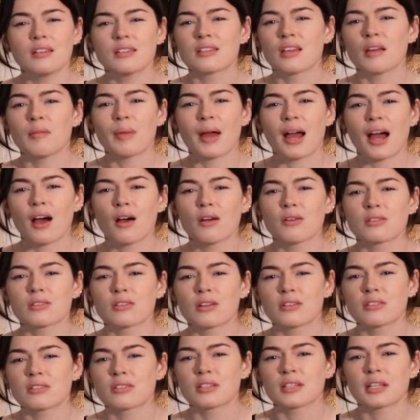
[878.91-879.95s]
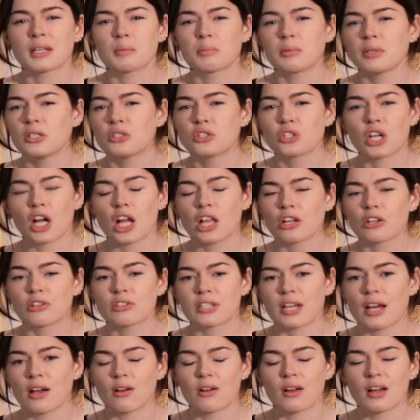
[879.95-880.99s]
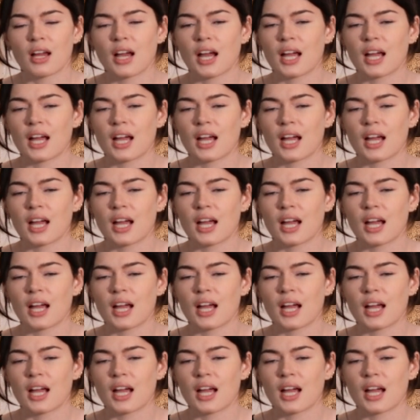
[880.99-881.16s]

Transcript: somehow starts to like bleach colors out.